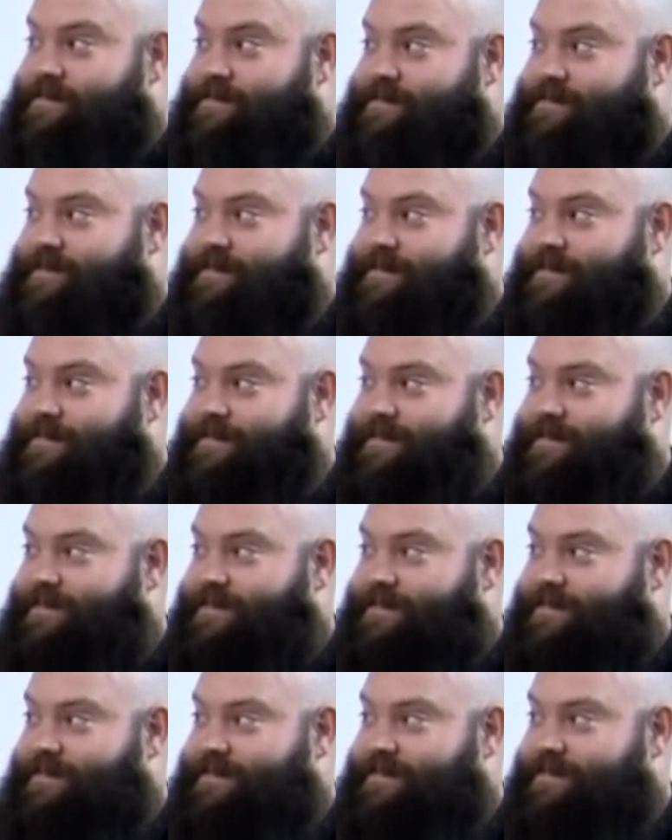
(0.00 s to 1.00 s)

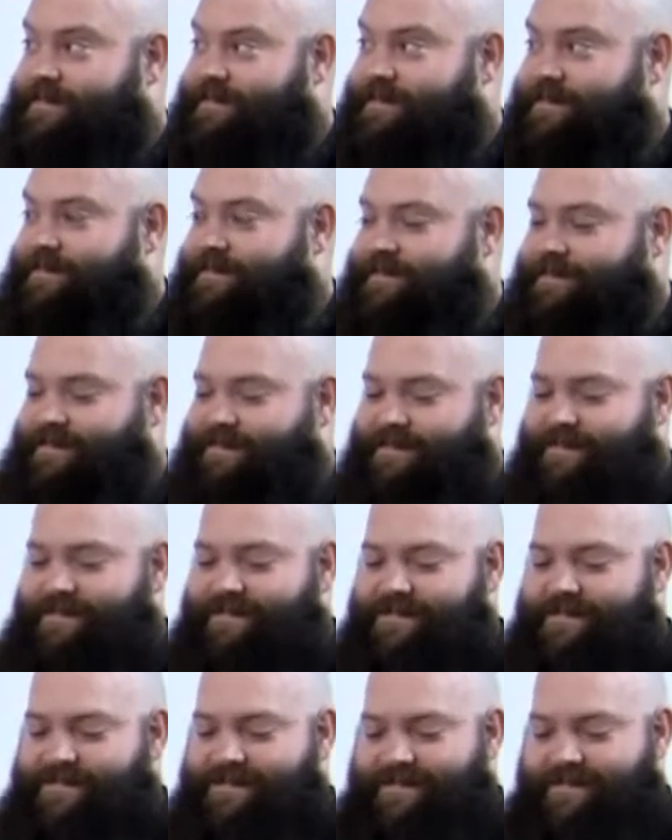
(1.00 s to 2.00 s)

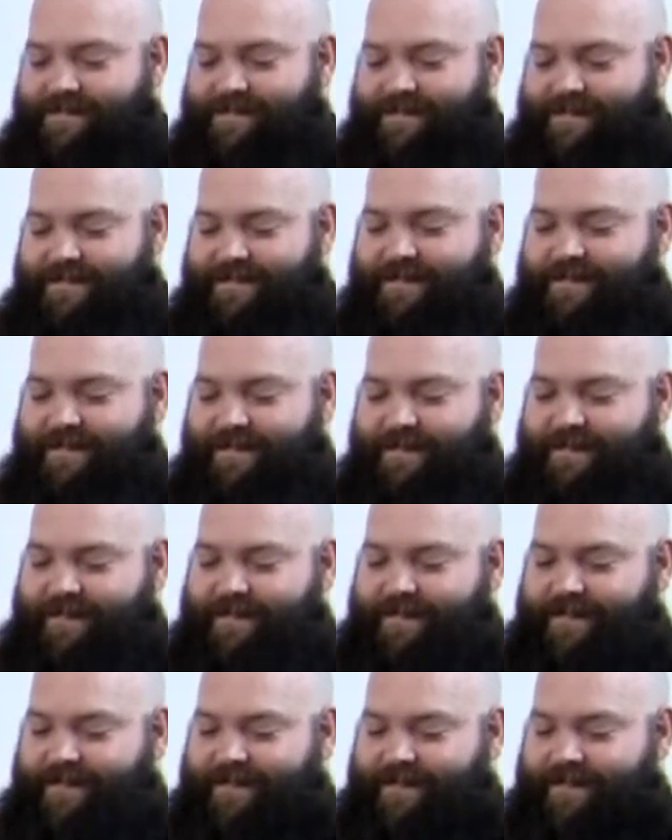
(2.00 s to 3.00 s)

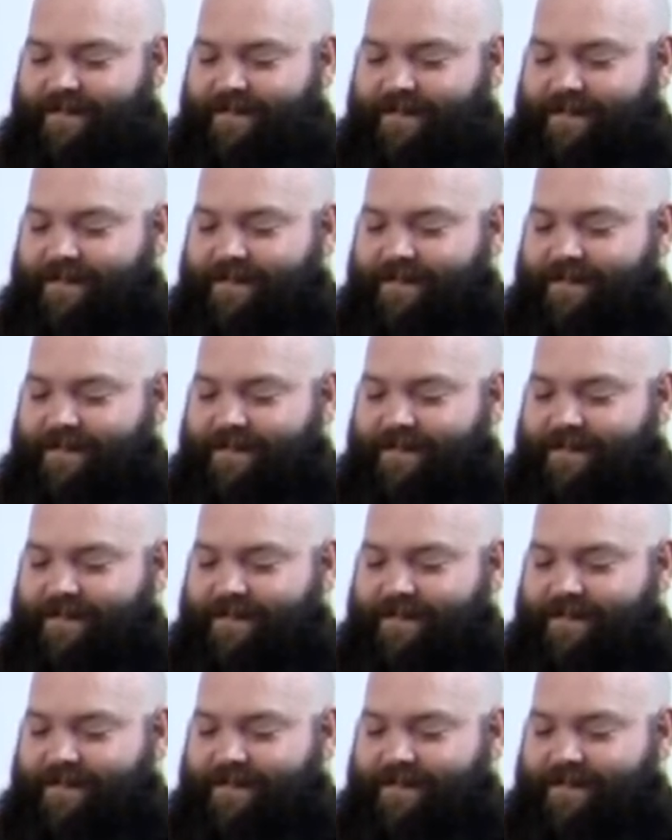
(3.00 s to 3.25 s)
[no speech]